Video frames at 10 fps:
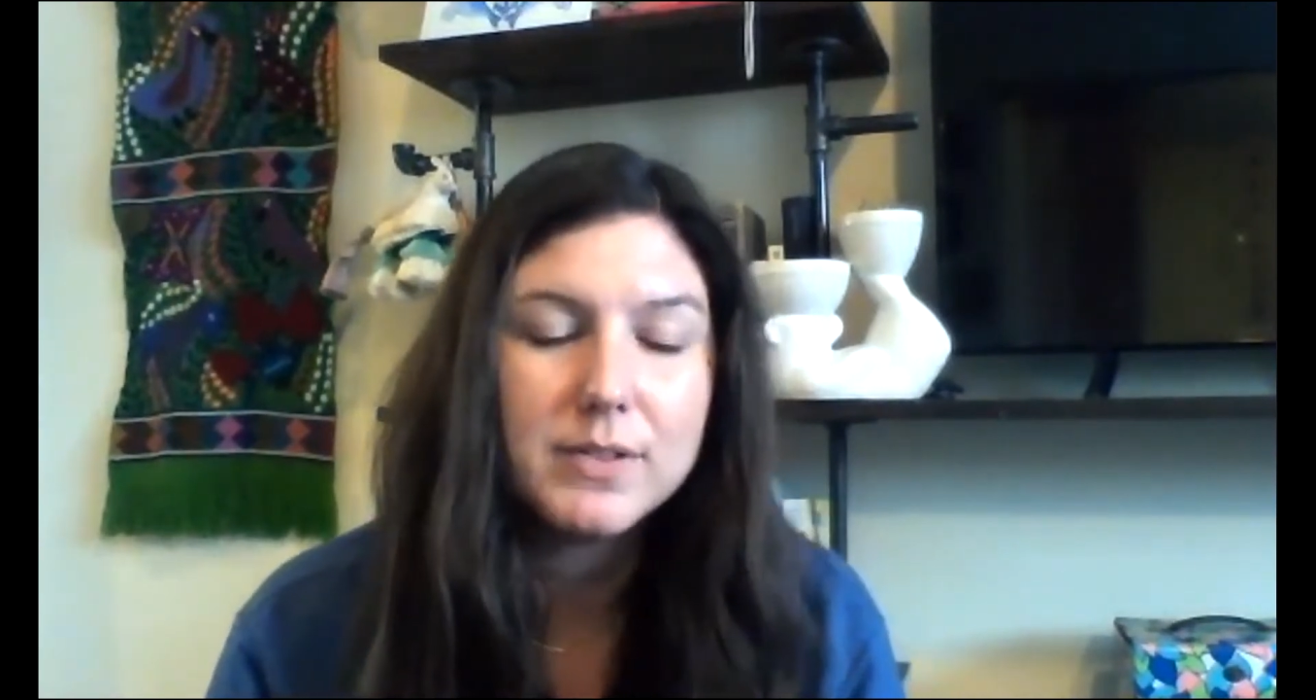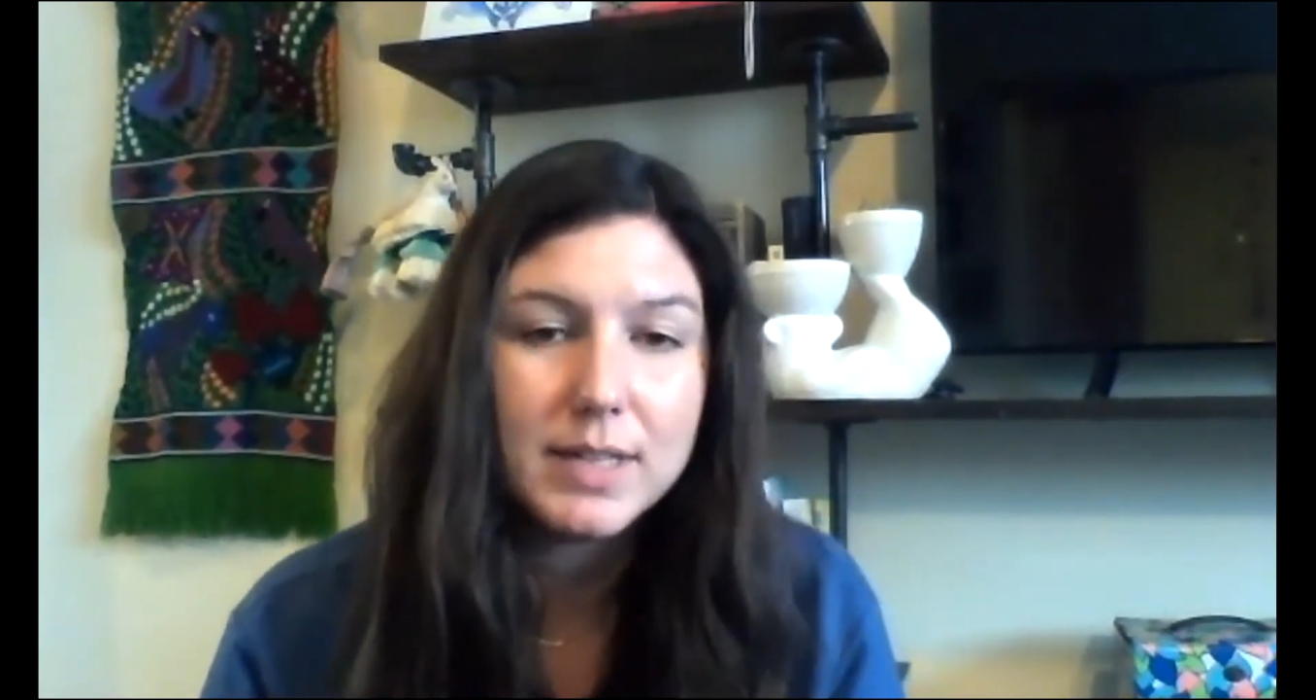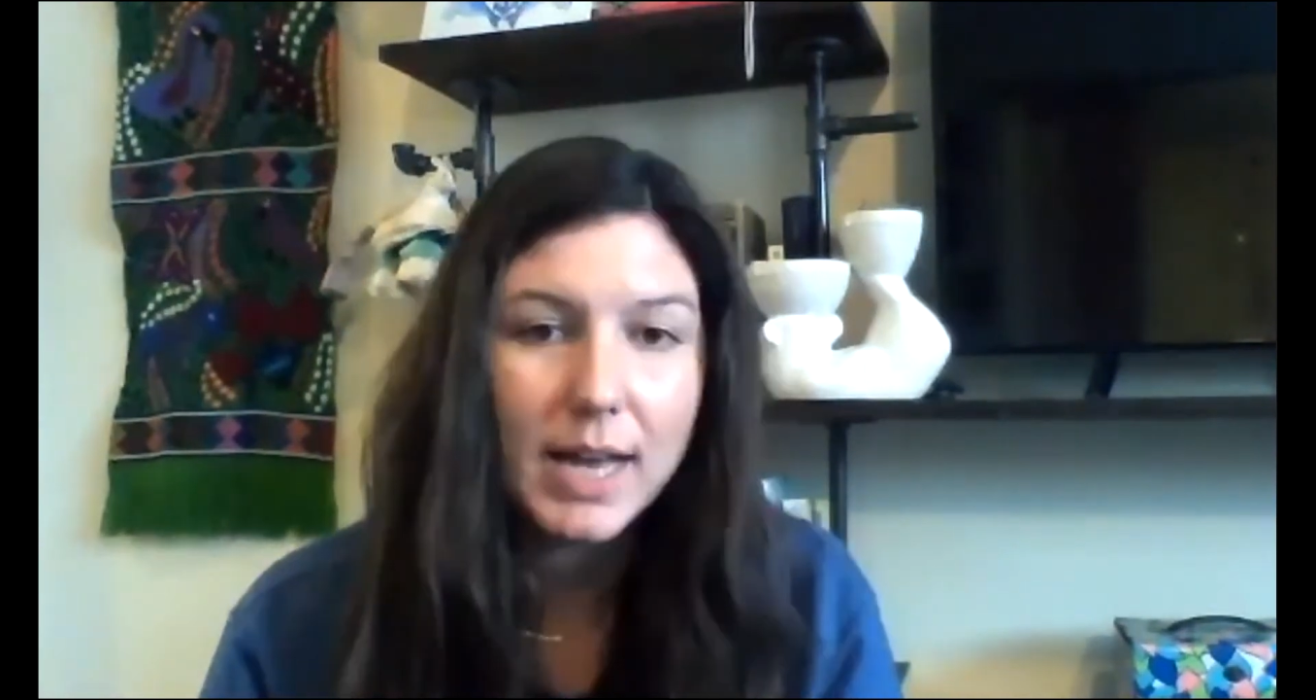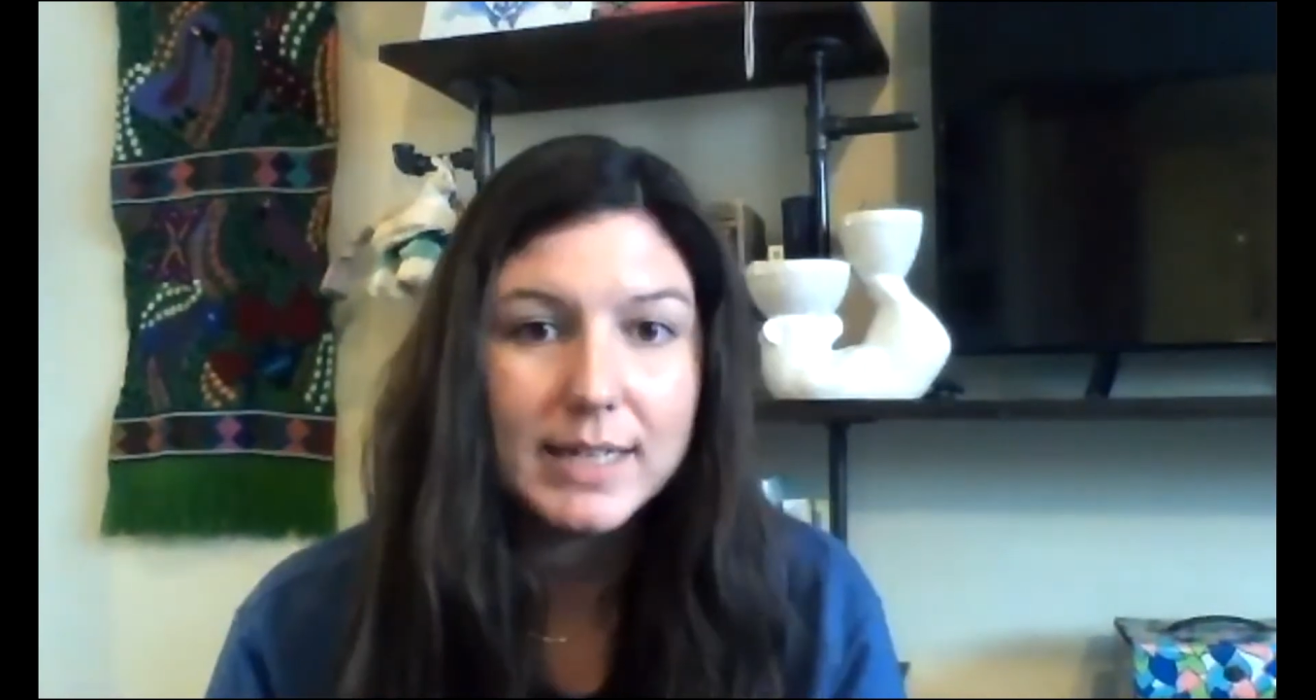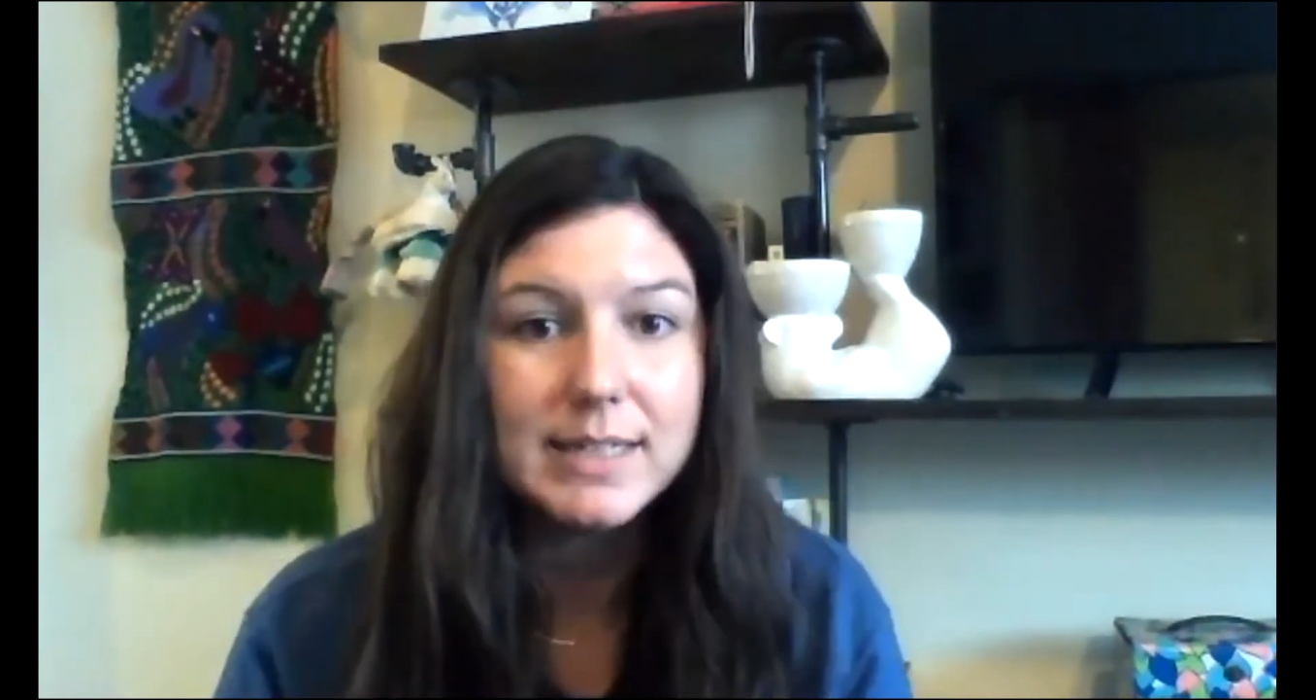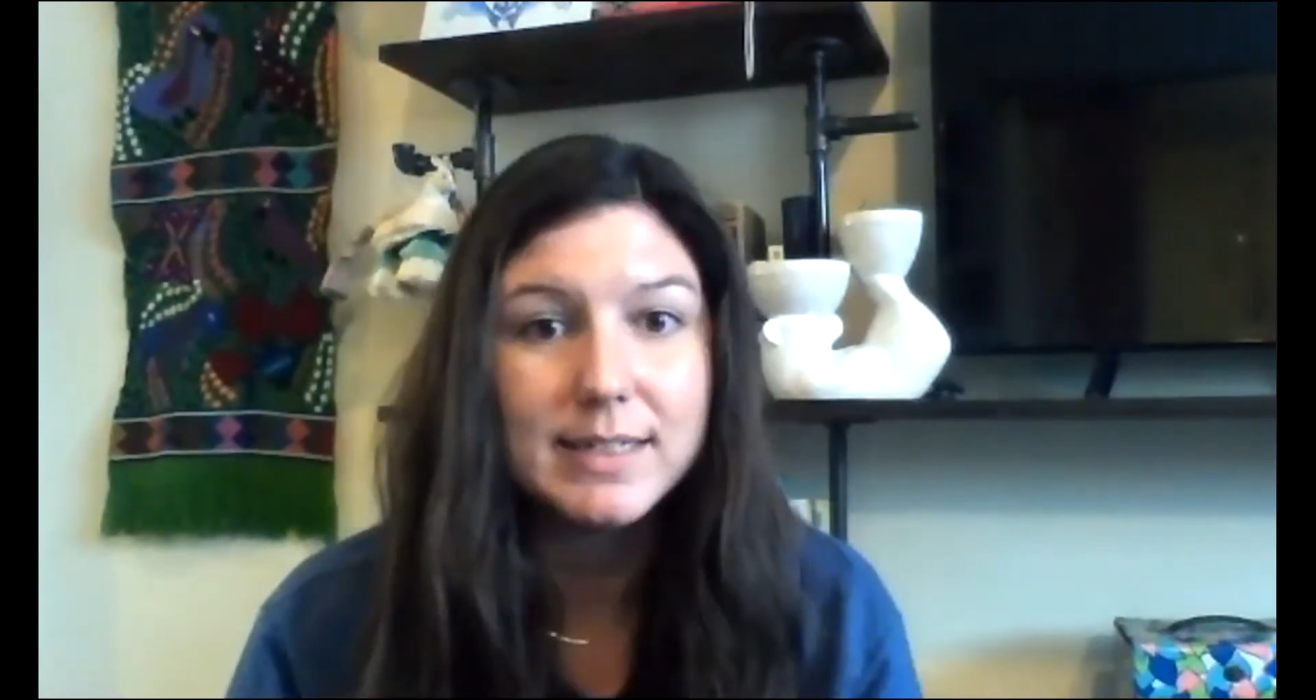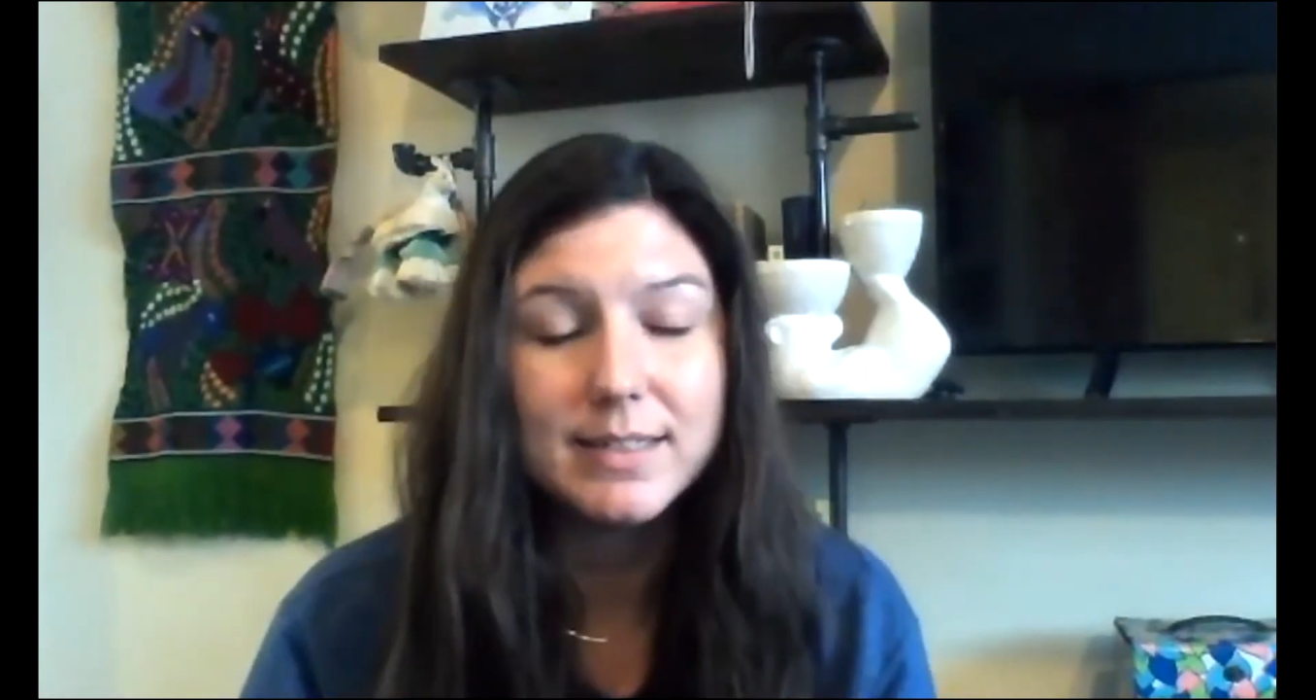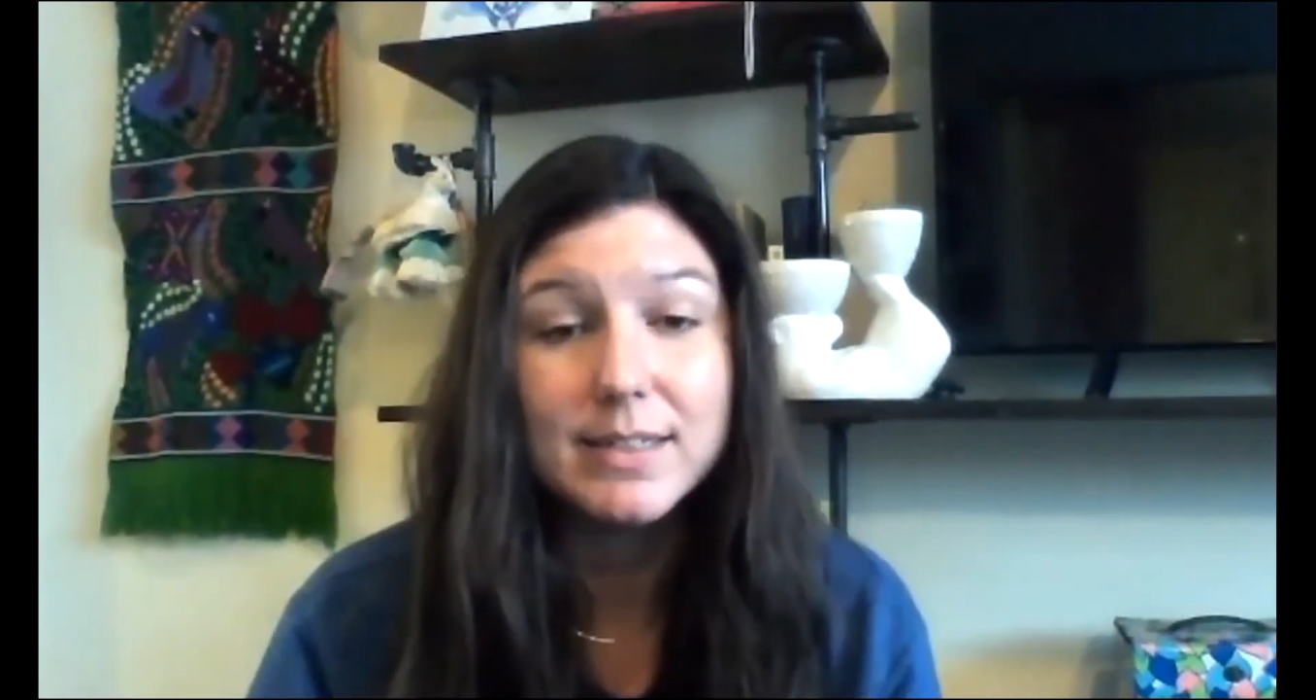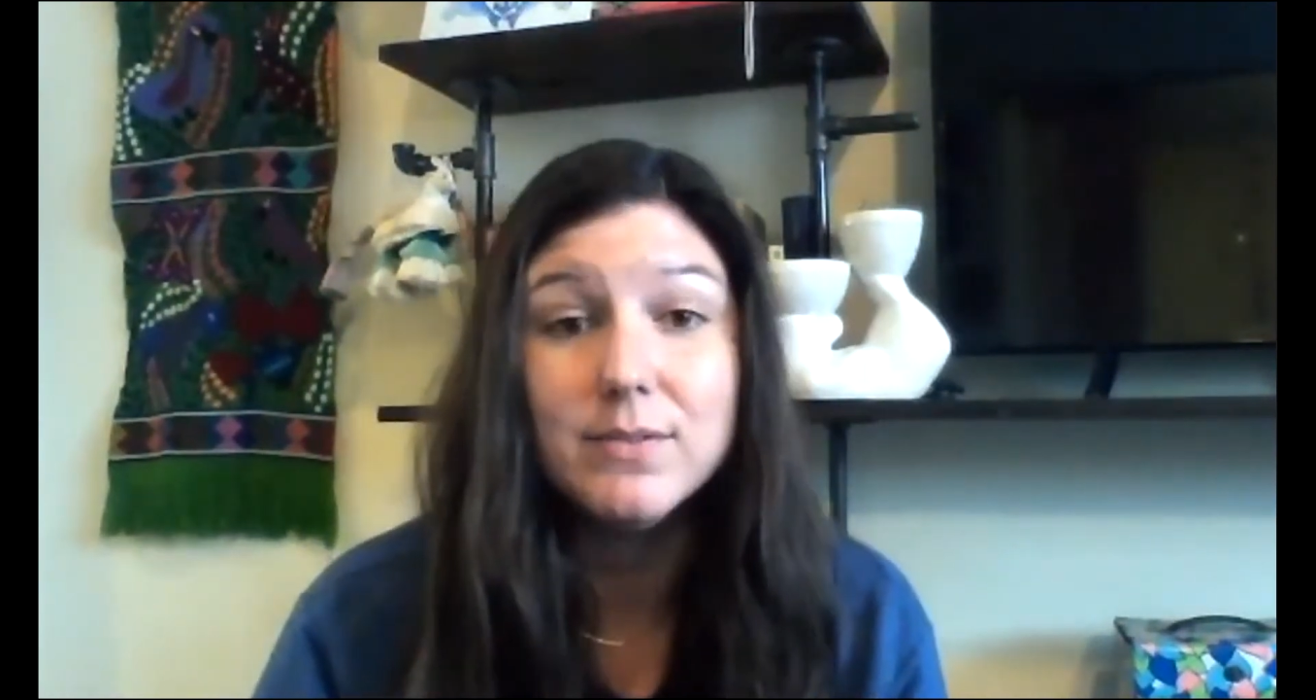of scientists